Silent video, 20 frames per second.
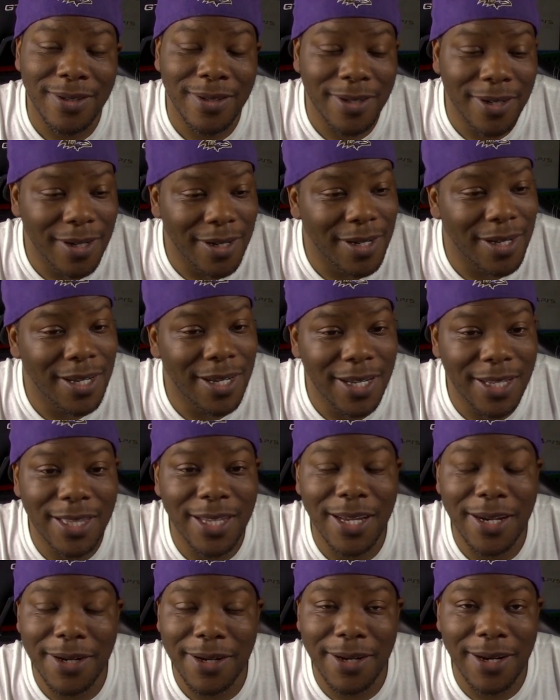Tucker hit
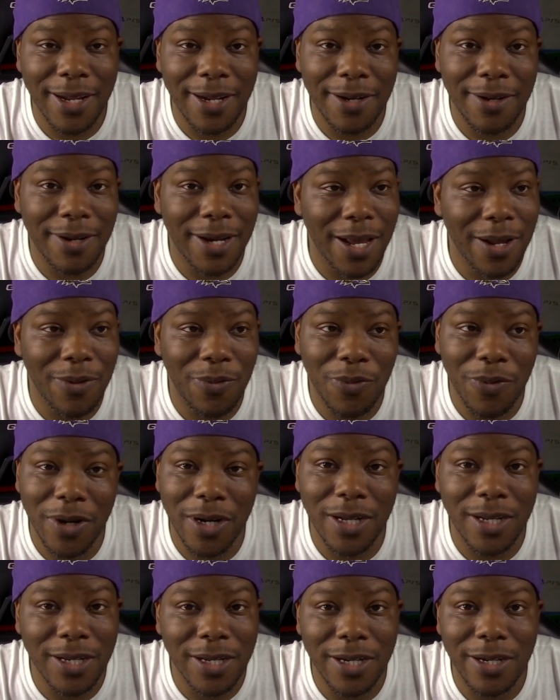that that that
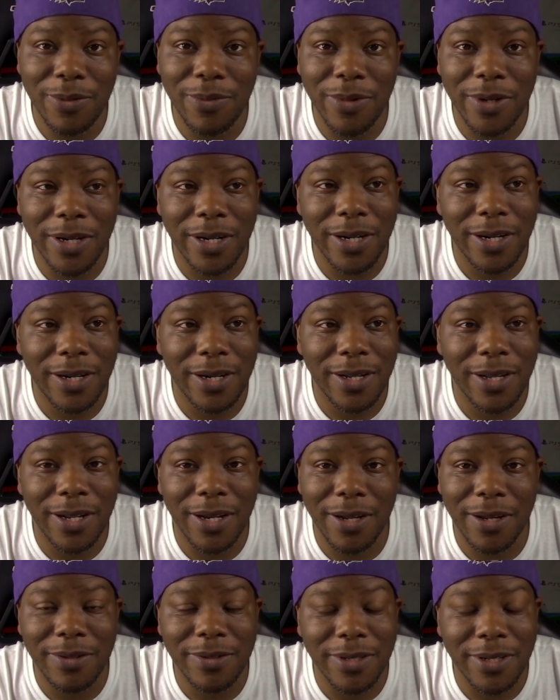one good one,
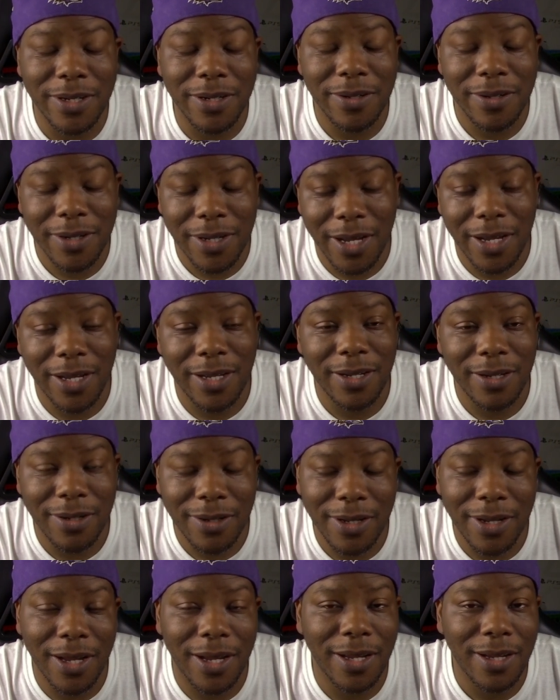and I was like, okay,
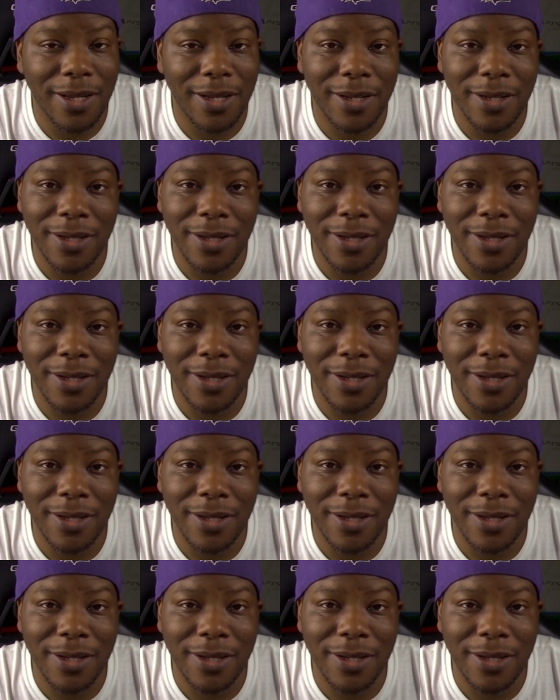okay.